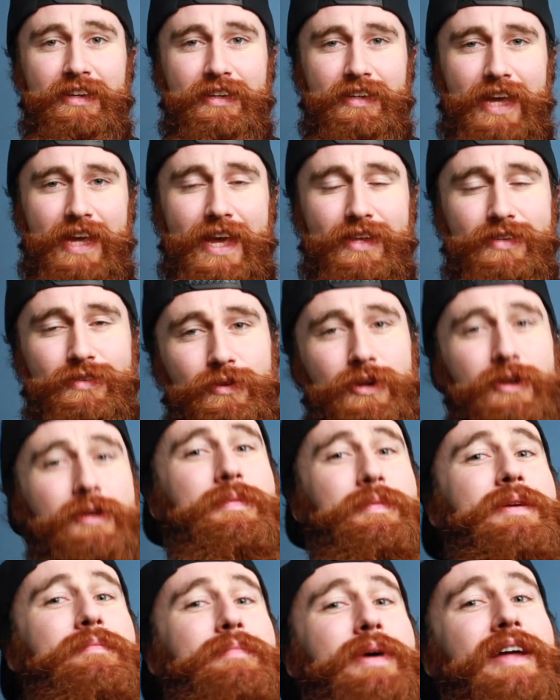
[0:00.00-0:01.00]
Okay, so what I
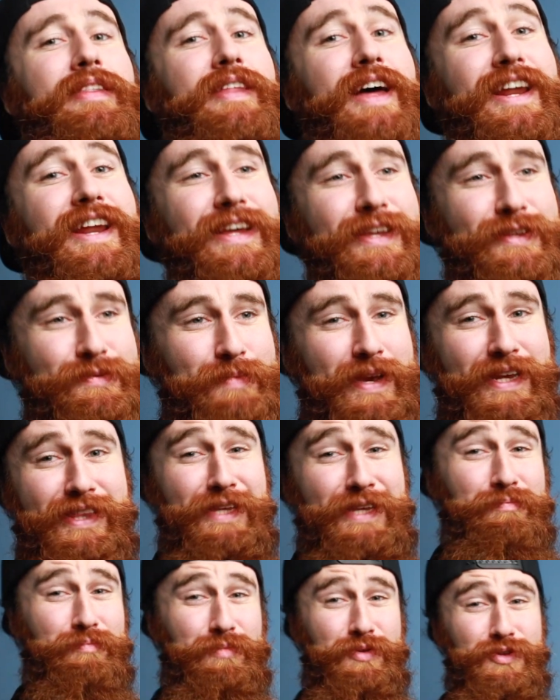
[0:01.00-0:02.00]
mean by that is
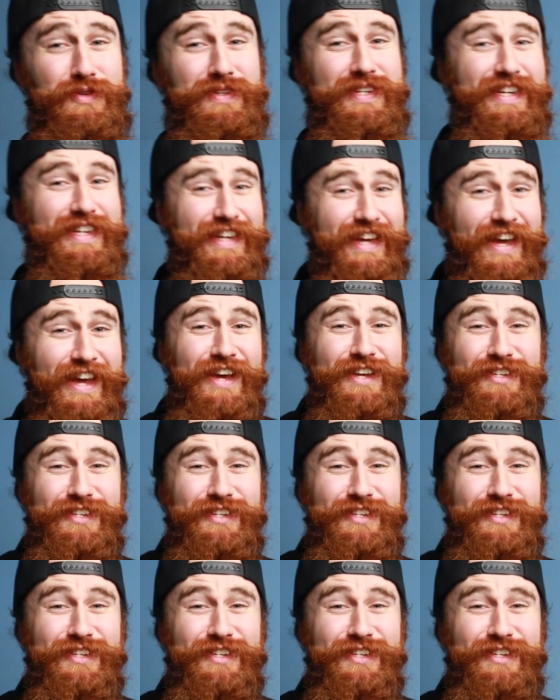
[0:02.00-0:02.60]
mainly music.